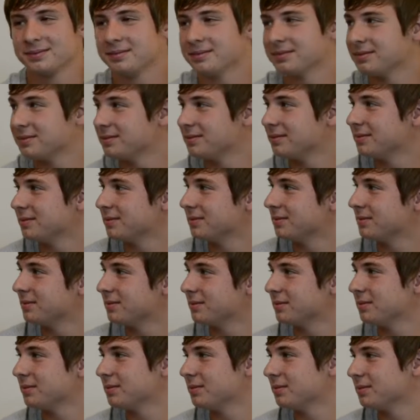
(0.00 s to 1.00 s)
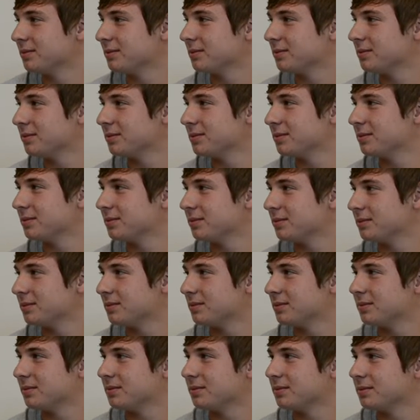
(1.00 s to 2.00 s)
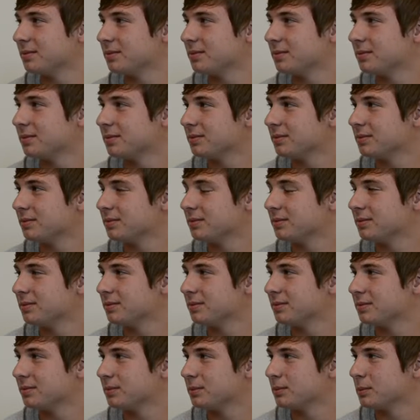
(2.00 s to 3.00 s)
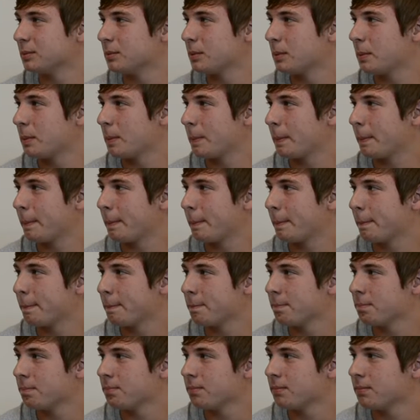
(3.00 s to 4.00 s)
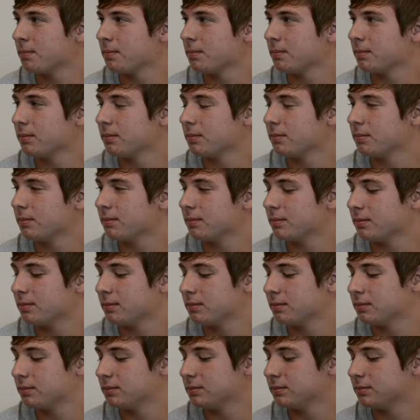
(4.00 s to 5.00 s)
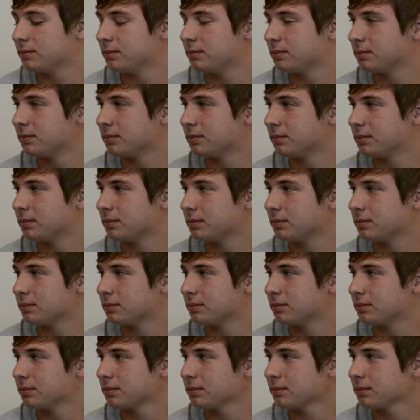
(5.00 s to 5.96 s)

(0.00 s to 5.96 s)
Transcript: (not speaking)